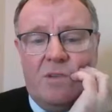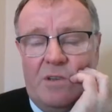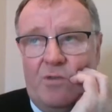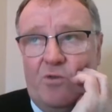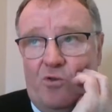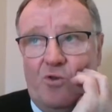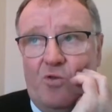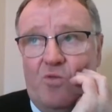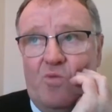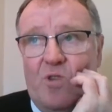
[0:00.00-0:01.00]

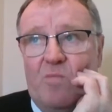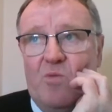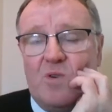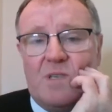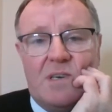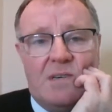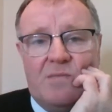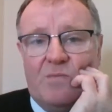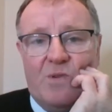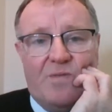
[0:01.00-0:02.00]
know more than most that
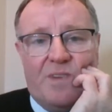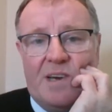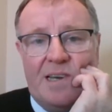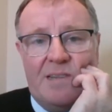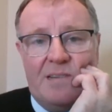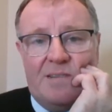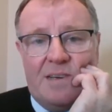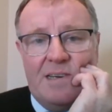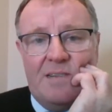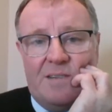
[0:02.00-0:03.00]
we've tried
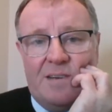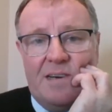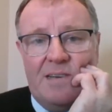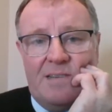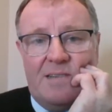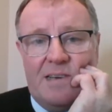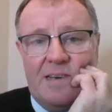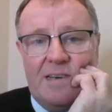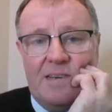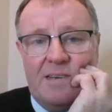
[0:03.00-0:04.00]
to
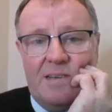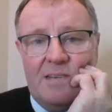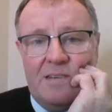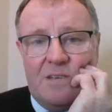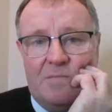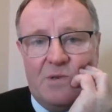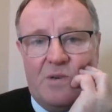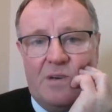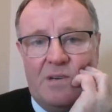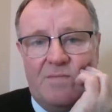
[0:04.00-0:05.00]
get some
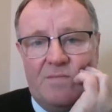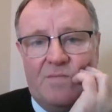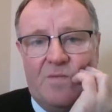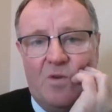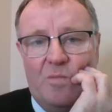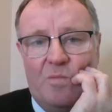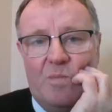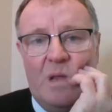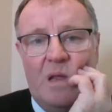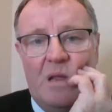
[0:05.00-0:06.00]
sort of form
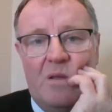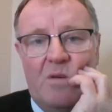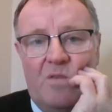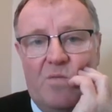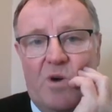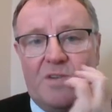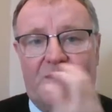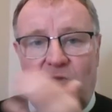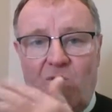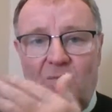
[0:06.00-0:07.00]
of words
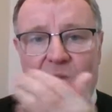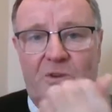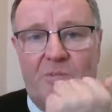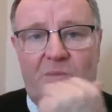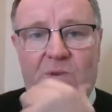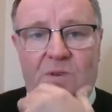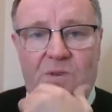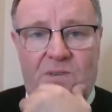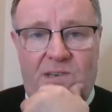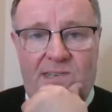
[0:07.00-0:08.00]
from the group
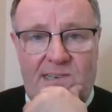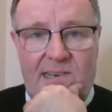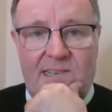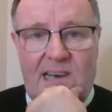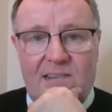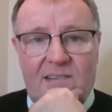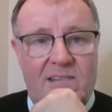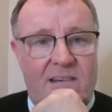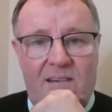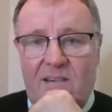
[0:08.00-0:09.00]
to say exactly
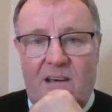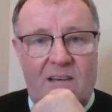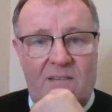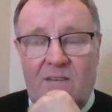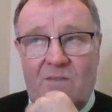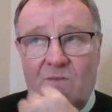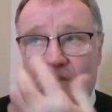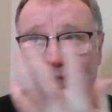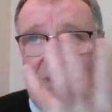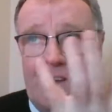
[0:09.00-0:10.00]
that, and I
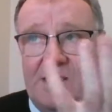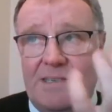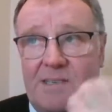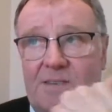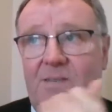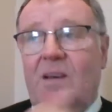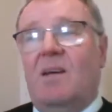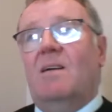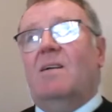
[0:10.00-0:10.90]
just can't see